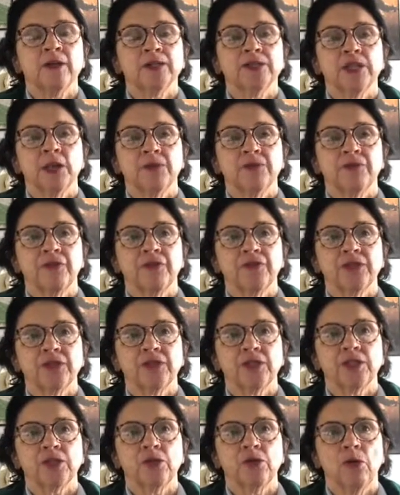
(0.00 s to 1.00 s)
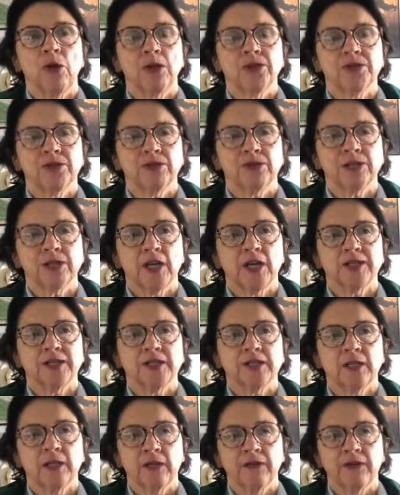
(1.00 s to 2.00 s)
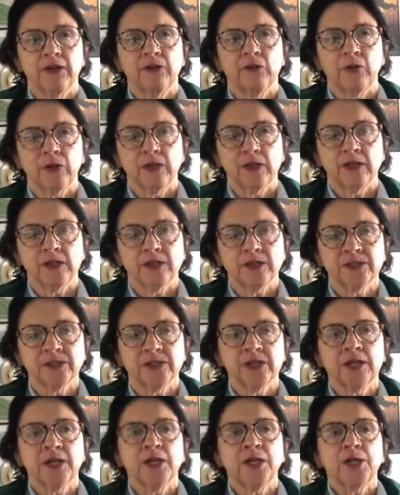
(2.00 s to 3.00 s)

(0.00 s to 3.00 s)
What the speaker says: Chapter 52 also discusses living wills.